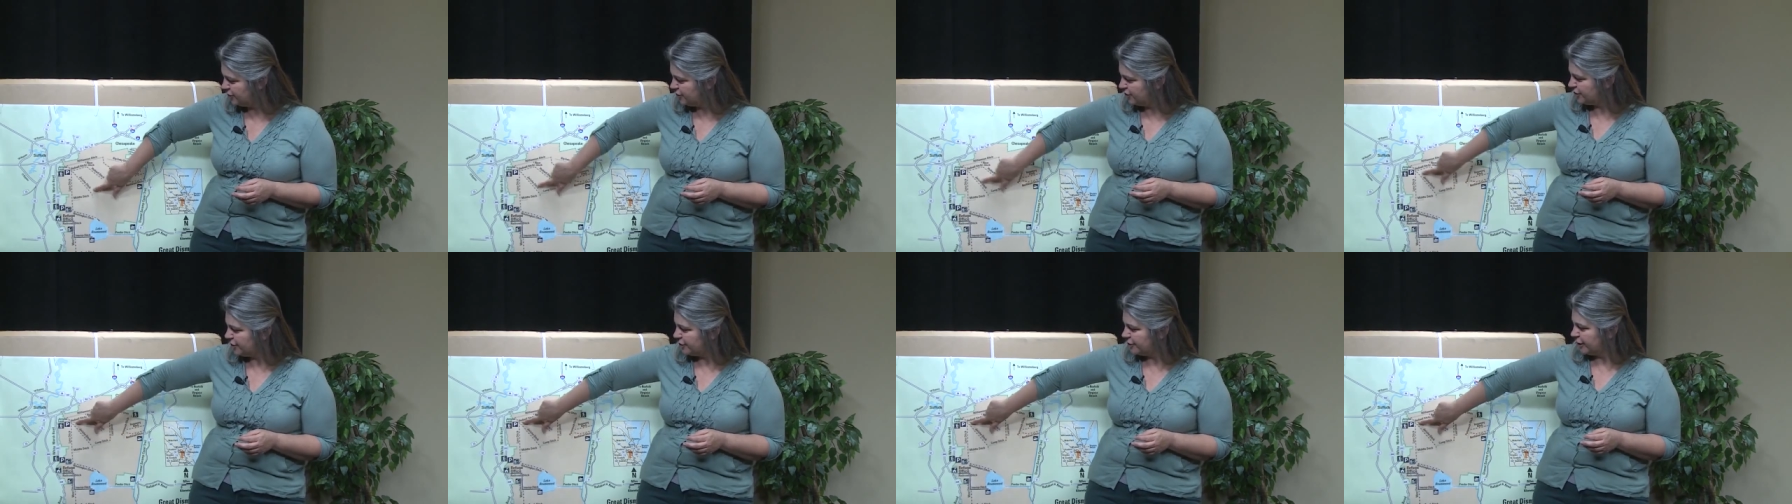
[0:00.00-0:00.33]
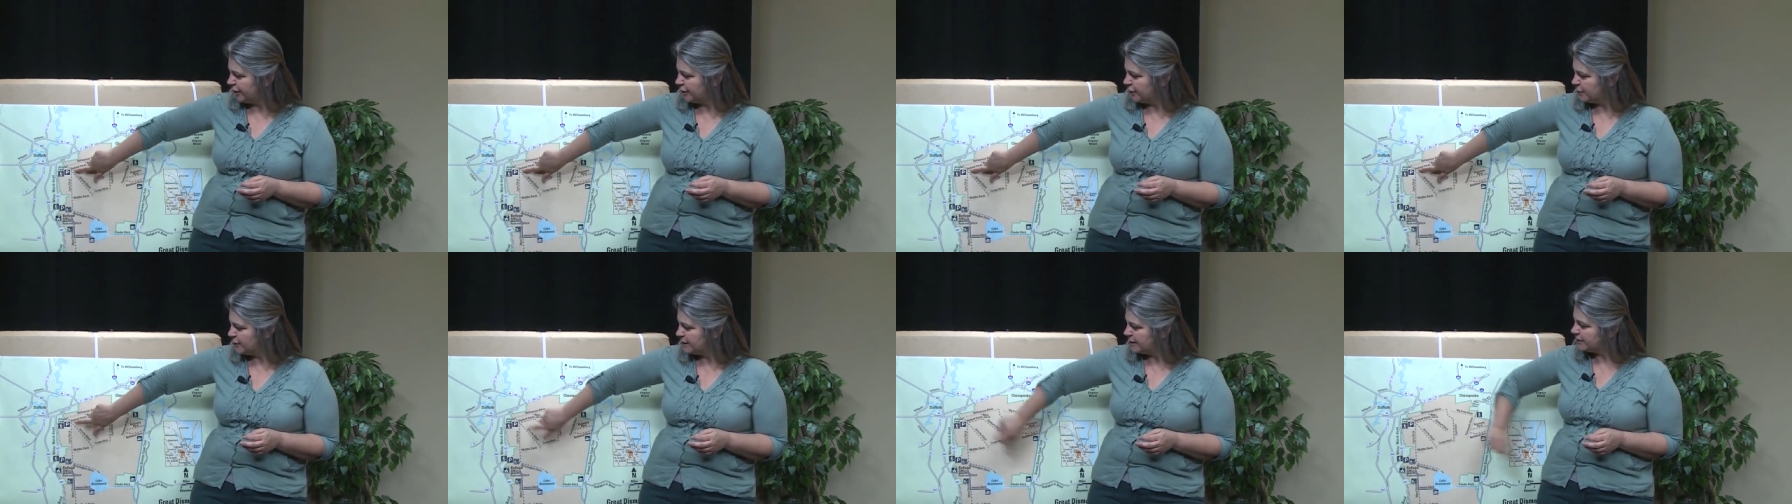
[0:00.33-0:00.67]

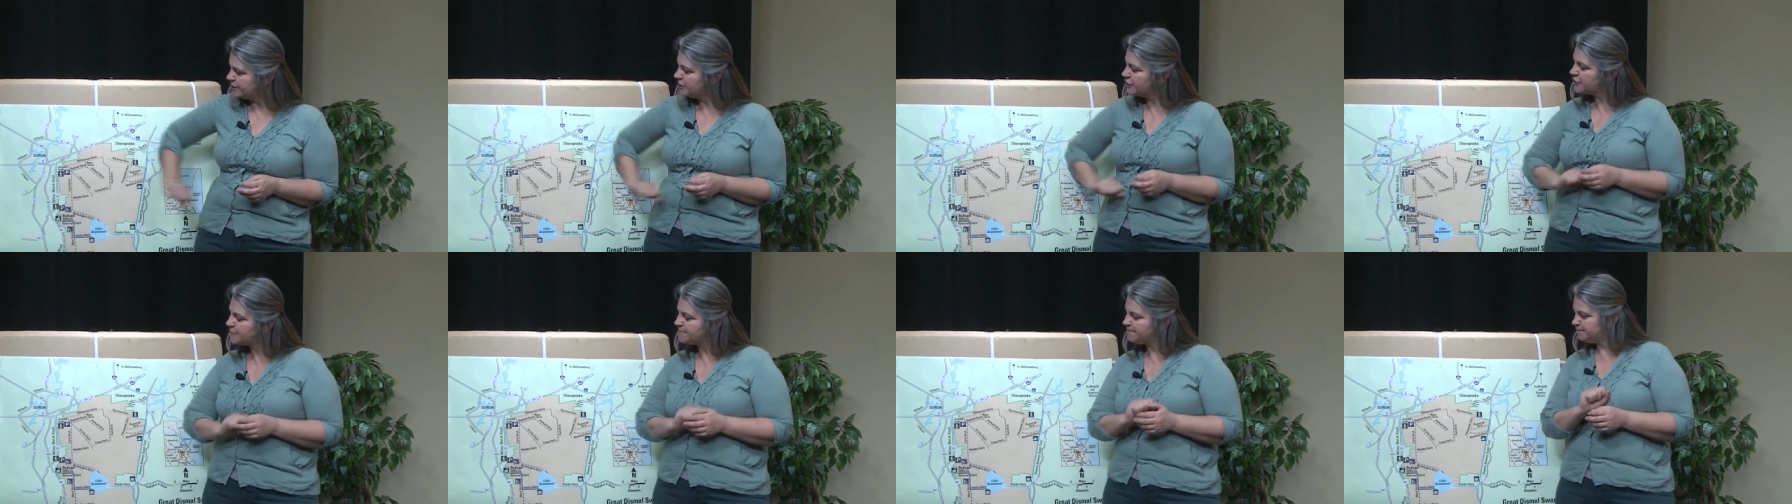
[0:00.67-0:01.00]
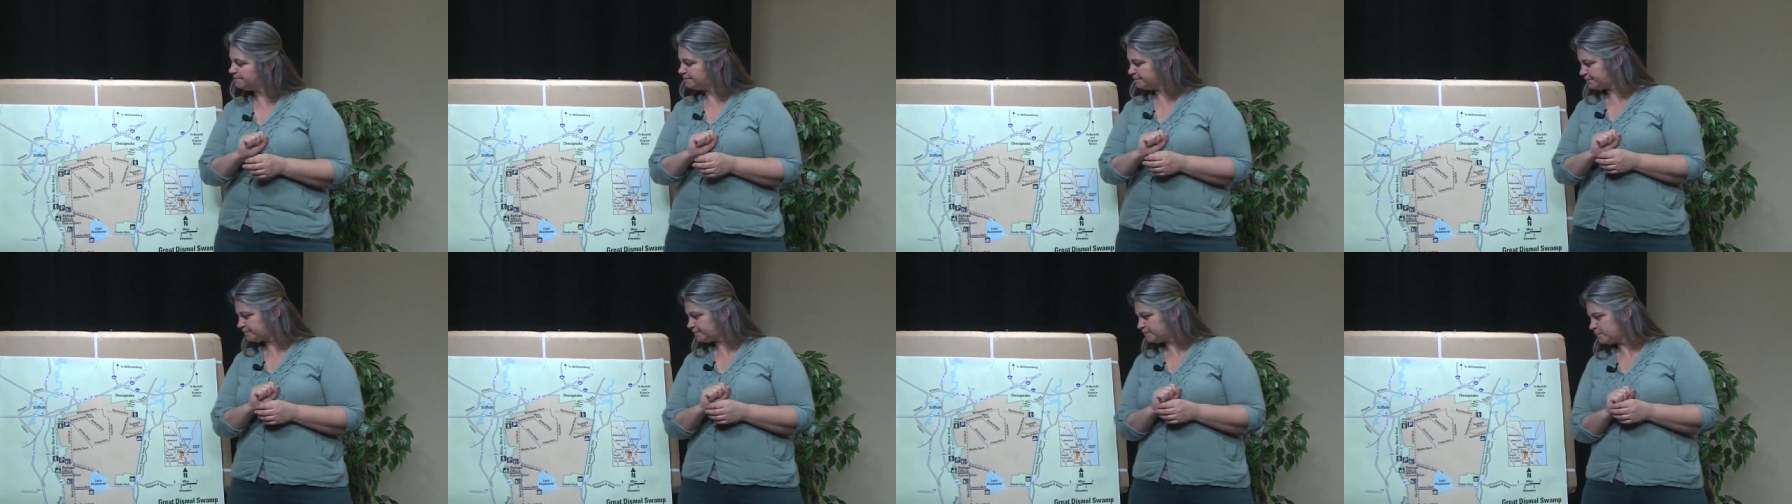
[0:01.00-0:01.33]
Jericho Ditch.
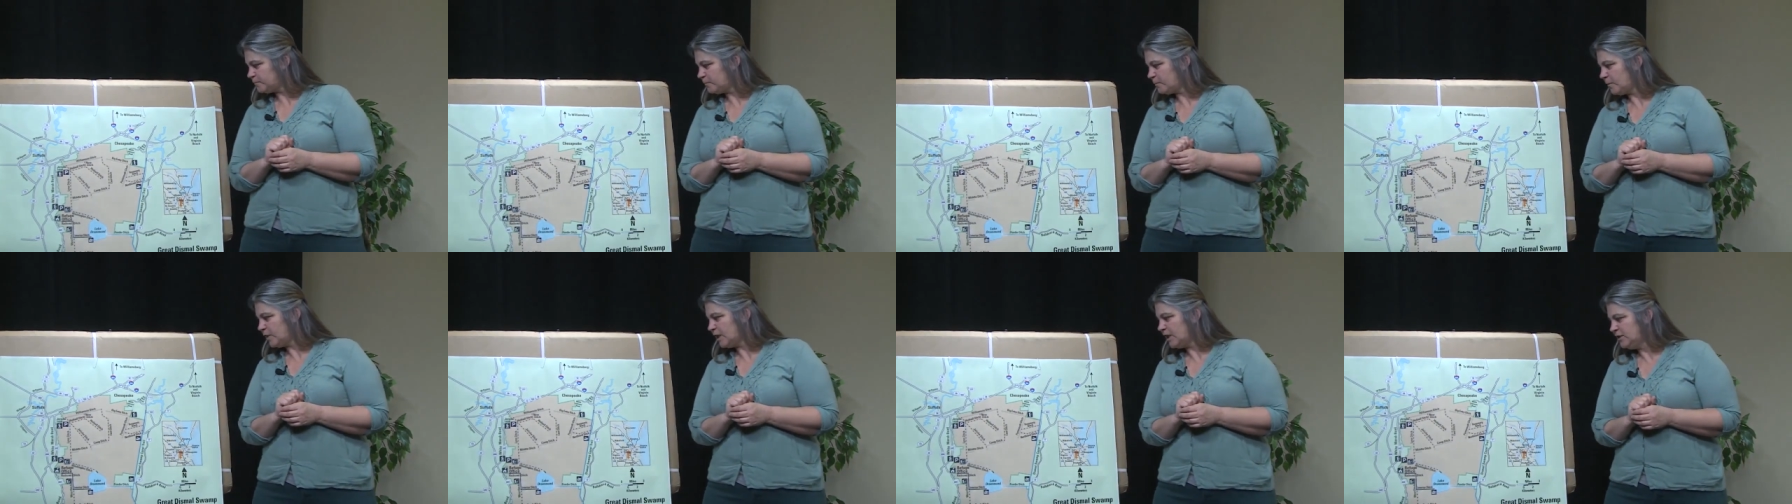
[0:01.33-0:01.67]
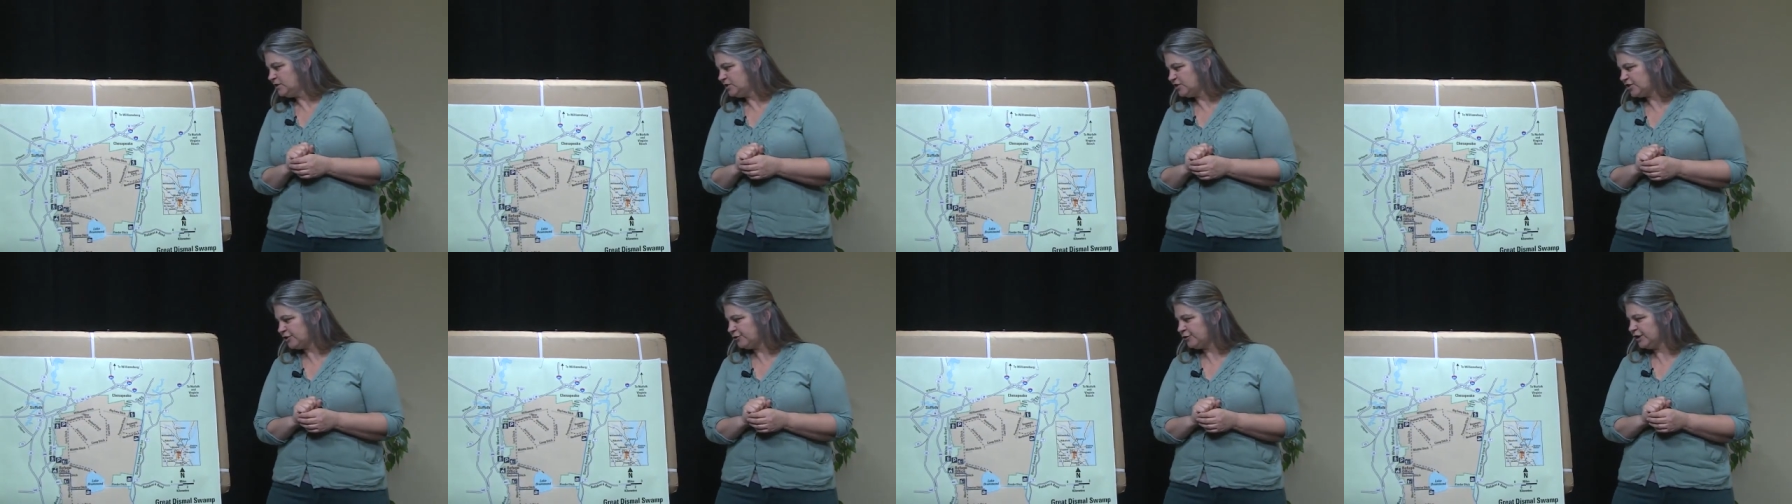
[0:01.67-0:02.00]

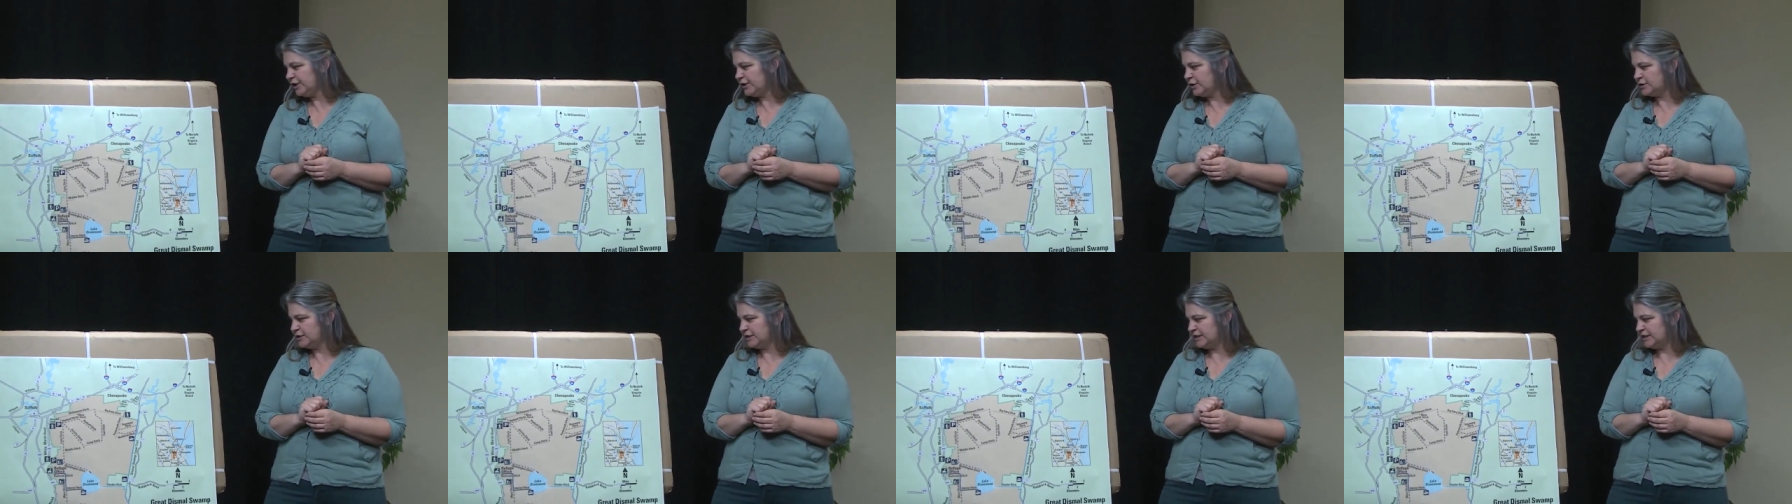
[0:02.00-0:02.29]
And Jericho